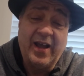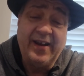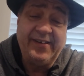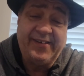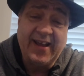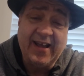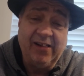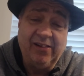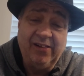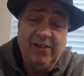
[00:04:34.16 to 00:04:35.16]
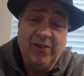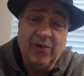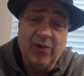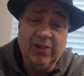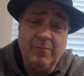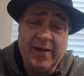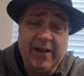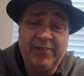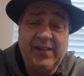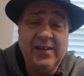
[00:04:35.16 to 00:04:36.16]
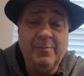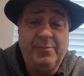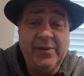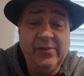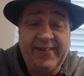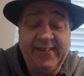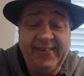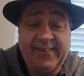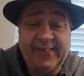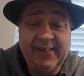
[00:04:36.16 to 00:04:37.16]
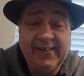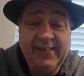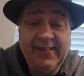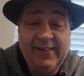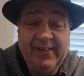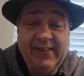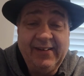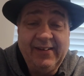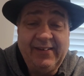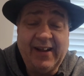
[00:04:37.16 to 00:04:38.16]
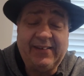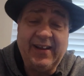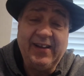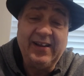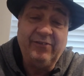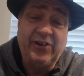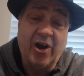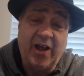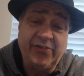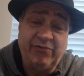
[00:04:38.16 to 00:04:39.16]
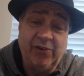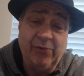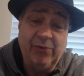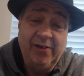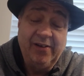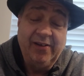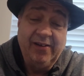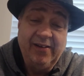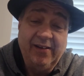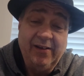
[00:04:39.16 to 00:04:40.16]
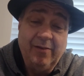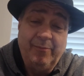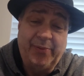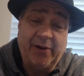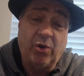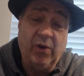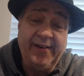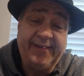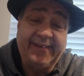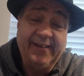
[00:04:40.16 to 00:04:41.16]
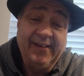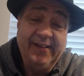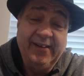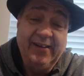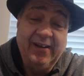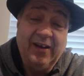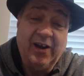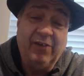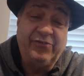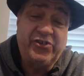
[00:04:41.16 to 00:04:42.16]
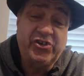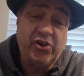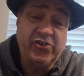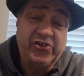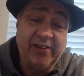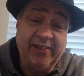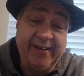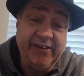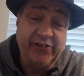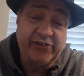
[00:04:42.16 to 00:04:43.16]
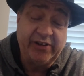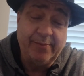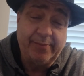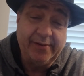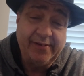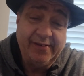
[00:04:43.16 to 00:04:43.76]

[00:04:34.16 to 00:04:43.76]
and tell all about the abuses that they have gone through because of church leadership.